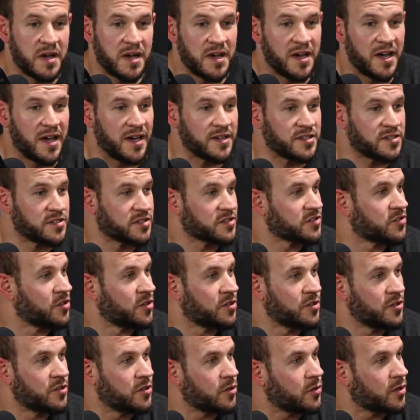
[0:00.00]
I just
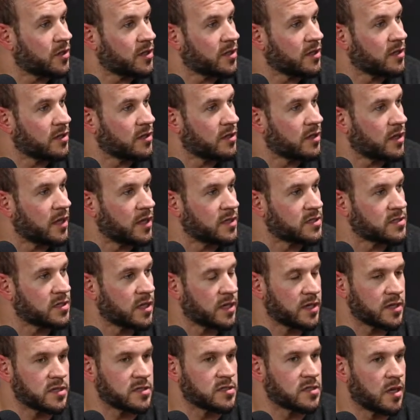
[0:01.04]
couldn't do it. It's
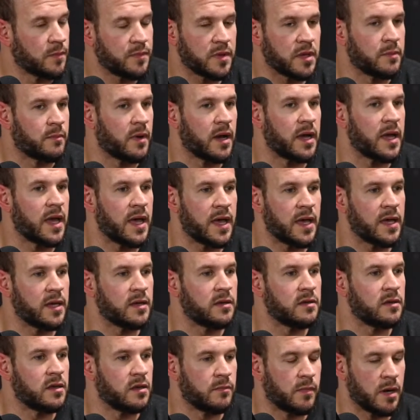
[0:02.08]
like something in my
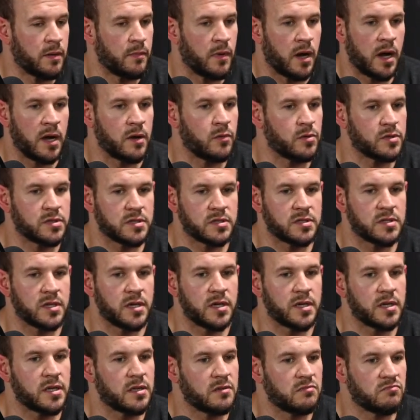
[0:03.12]
head, in my mind, was just
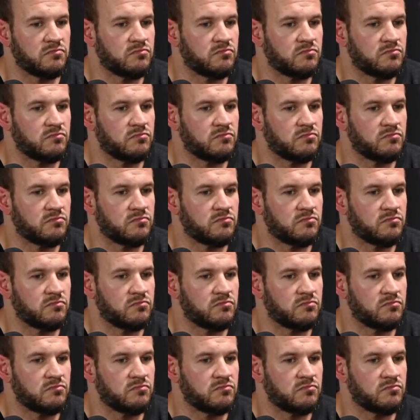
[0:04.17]
like,